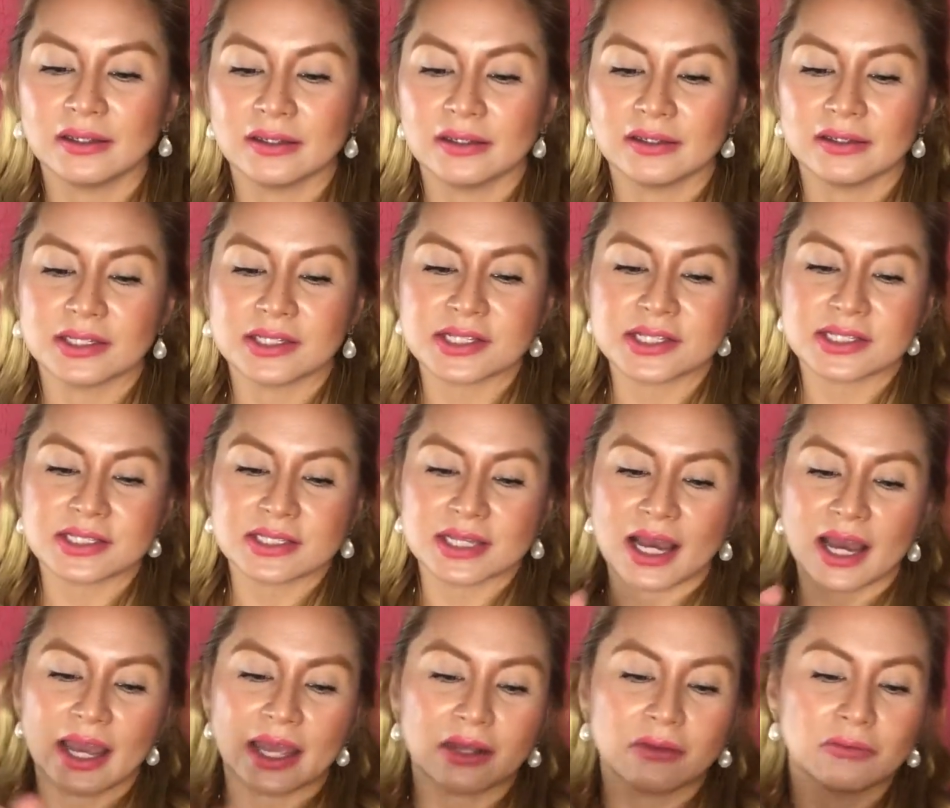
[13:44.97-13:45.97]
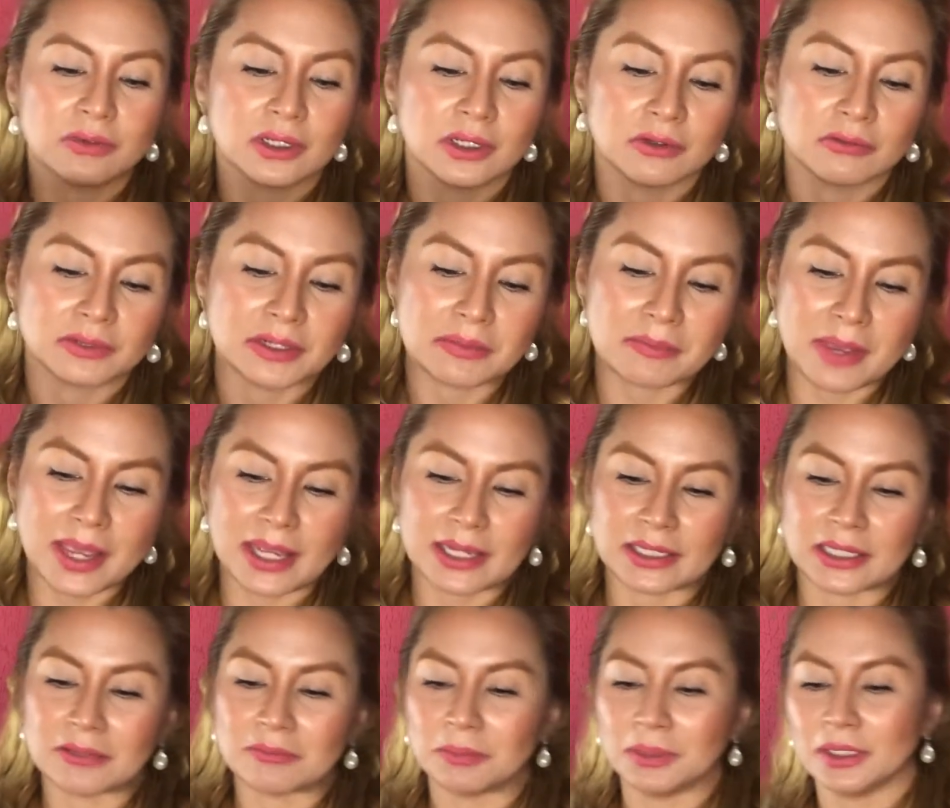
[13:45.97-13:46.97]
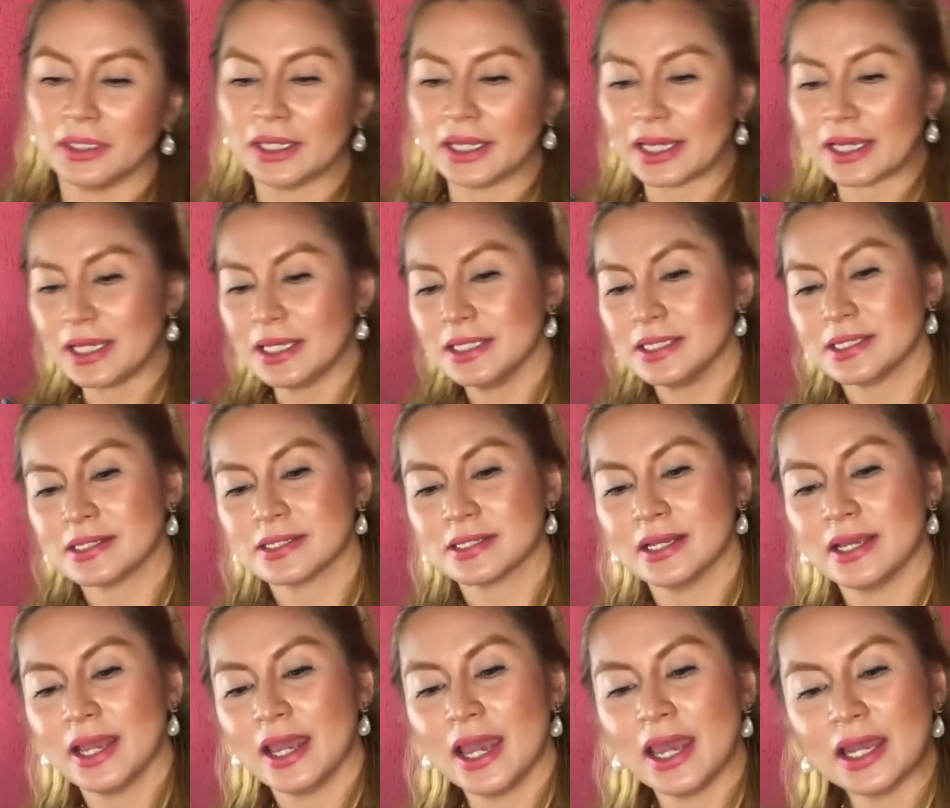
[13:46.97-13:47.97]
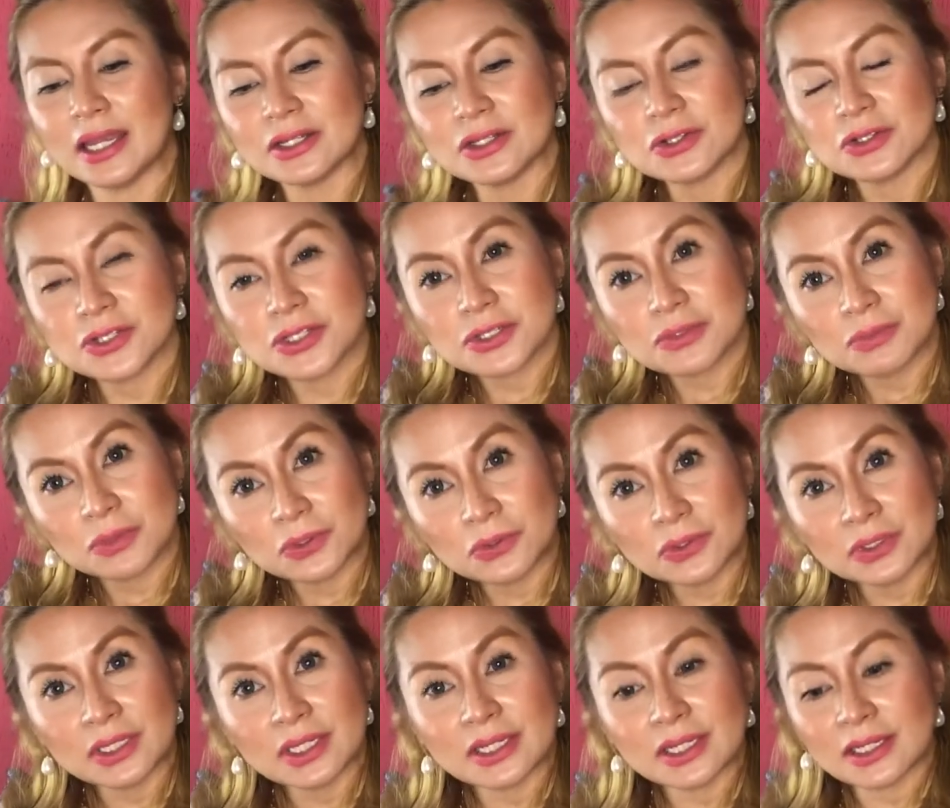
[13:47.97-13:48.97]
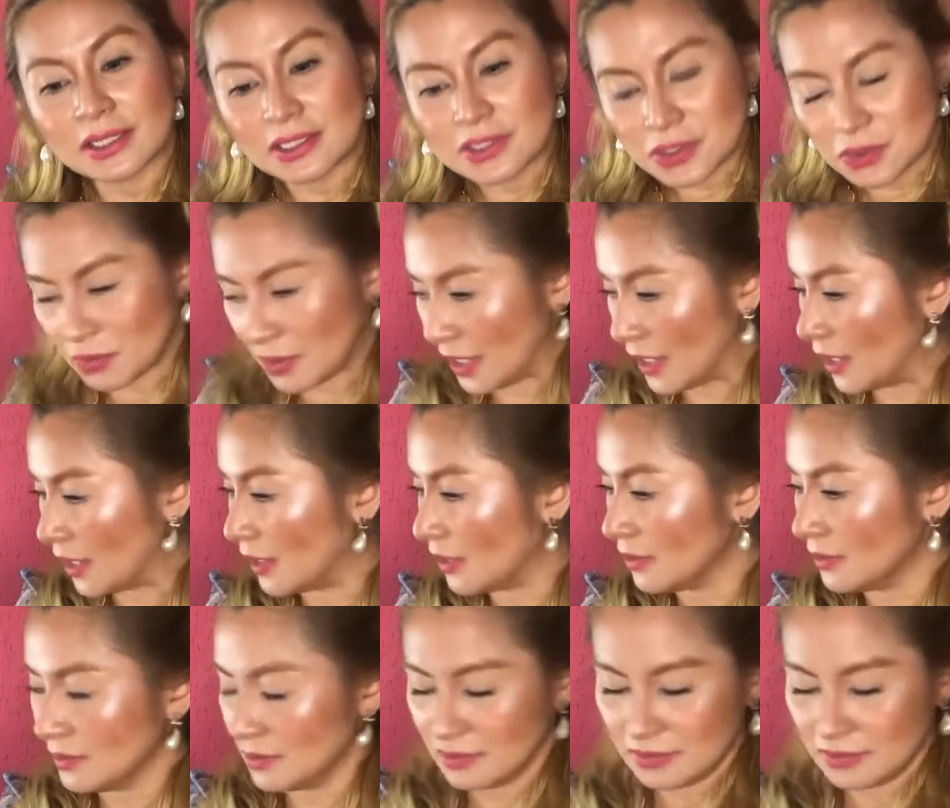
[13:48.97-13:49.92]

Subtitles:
the style will remain in place and to smoothen it as well.